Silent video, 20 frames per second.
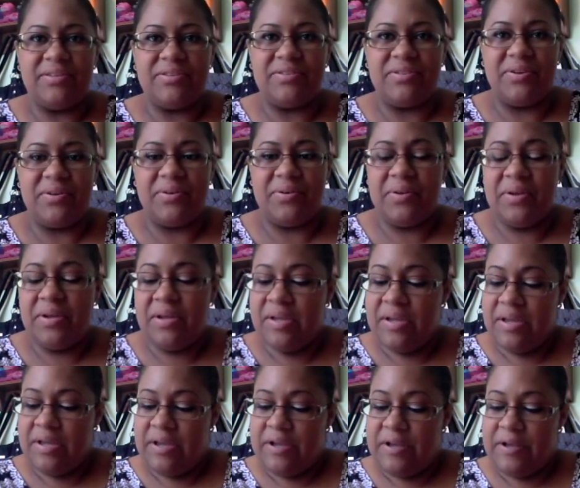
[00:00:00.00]
So
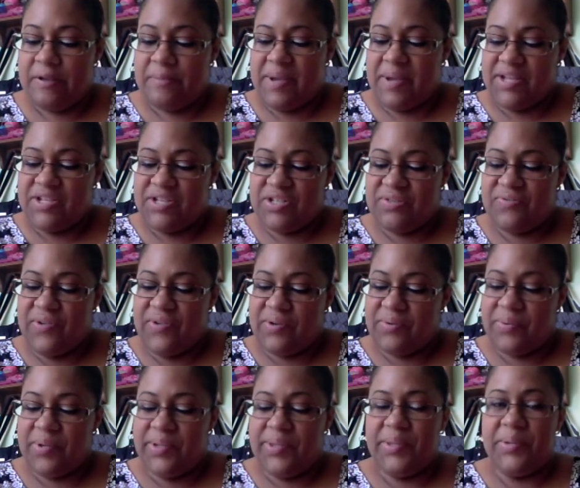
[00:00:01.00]
I just felt
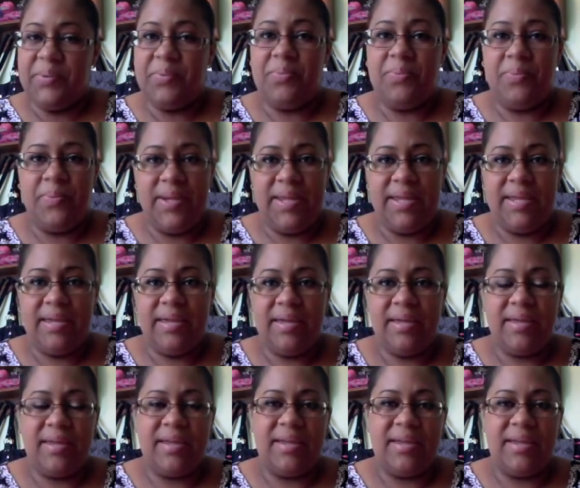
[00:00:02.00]
really weak,